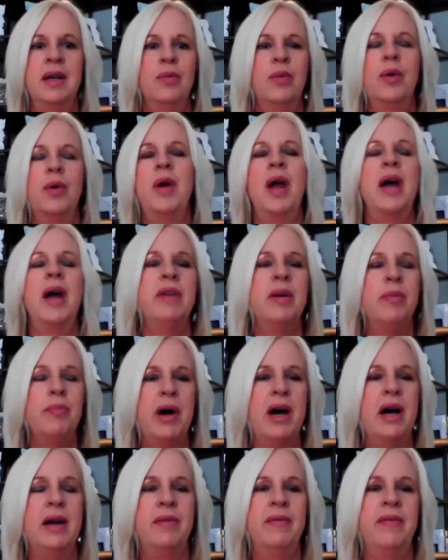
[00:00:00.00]
We were having
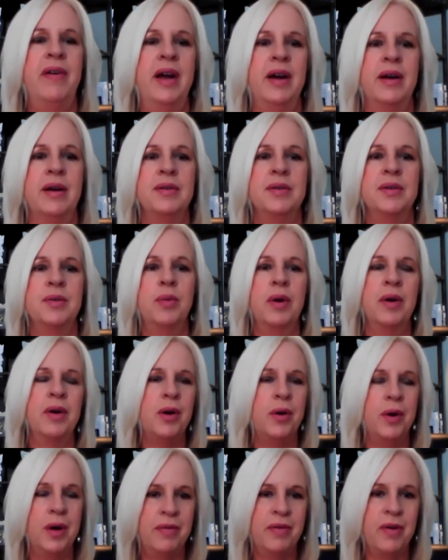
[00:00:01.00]
bonfires, we were
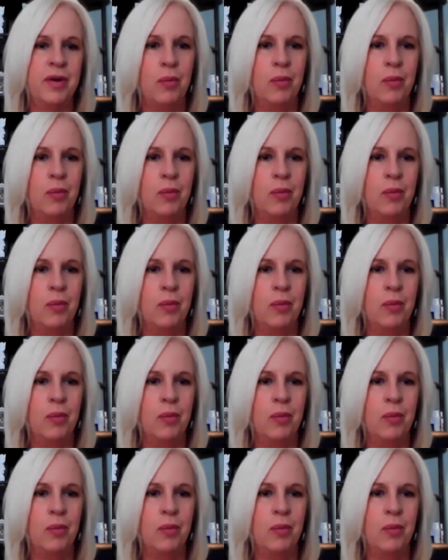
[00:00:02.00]
going for